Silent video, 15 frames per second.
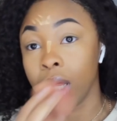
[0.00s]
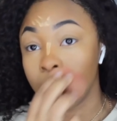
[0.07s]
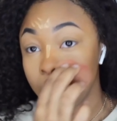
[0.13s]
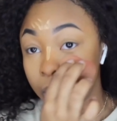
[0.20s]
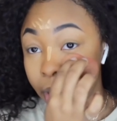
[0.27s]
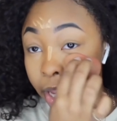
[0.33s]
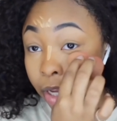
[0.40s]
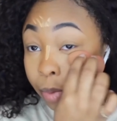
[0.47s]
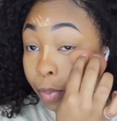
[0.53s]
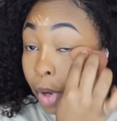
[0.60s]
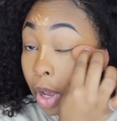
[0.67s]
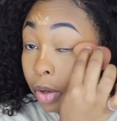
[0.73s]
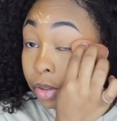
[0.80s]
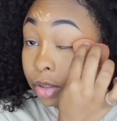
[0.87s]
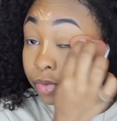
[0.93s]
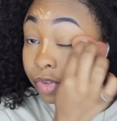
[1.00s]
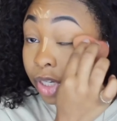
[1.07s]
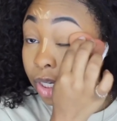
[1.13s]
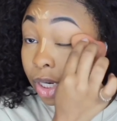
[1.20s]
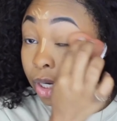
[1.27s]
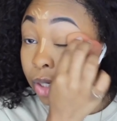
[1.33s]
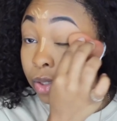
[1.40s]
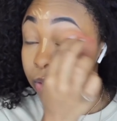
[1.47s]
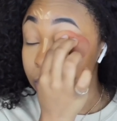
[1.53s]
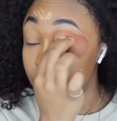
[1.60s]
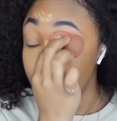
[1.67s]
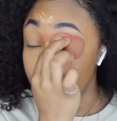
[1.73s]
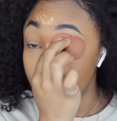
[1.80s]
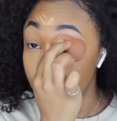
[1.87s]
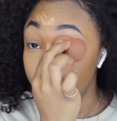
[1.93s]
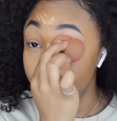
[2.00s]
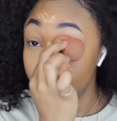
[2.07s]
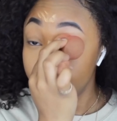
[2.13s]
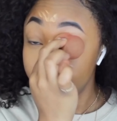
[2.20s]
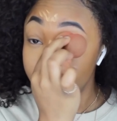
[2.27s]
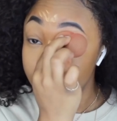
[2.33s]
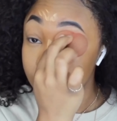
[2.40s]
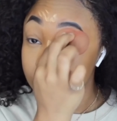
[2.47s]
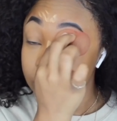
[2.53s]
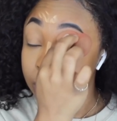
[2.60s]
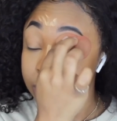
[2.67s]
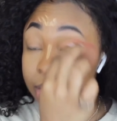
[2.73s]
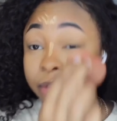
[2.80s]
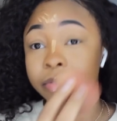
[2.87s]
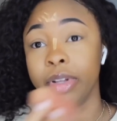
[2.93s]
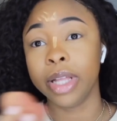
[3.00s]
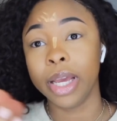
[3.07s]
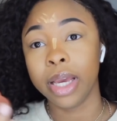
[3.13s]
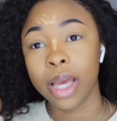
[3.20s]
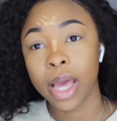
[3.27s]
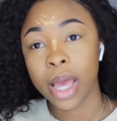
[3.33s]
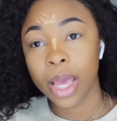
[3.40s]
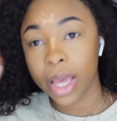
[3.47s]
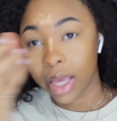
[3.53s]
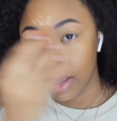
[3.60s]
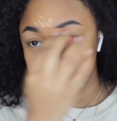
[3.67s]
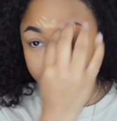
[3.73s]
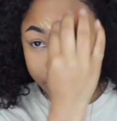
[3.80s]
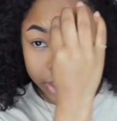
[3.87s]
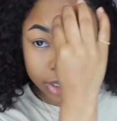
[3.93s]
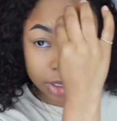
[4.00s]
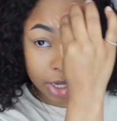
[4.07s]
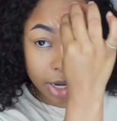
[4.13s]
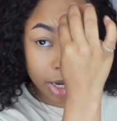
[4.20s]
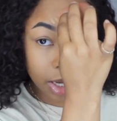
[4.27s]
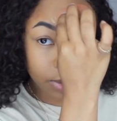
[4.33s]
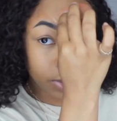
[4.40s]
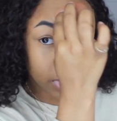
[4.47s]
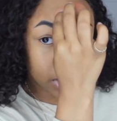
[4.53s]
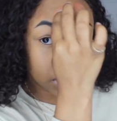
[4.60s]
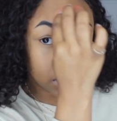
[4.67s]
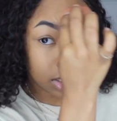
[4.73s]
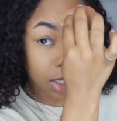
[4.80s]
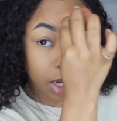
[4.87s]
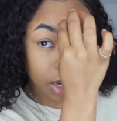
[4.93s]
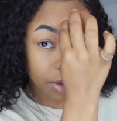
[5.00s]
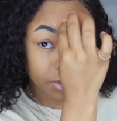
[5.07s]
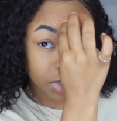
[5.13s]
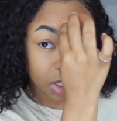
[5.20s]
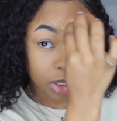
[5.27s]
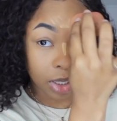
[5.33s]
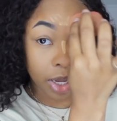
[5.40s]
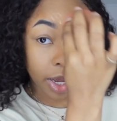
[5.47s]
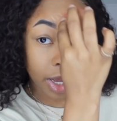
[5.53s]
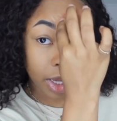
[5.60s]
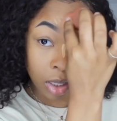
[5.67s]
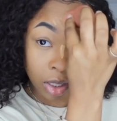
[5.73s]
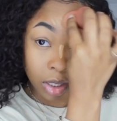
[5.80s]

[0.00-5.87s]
like, post videos and upload videos because I feel like if any time is a time to, like,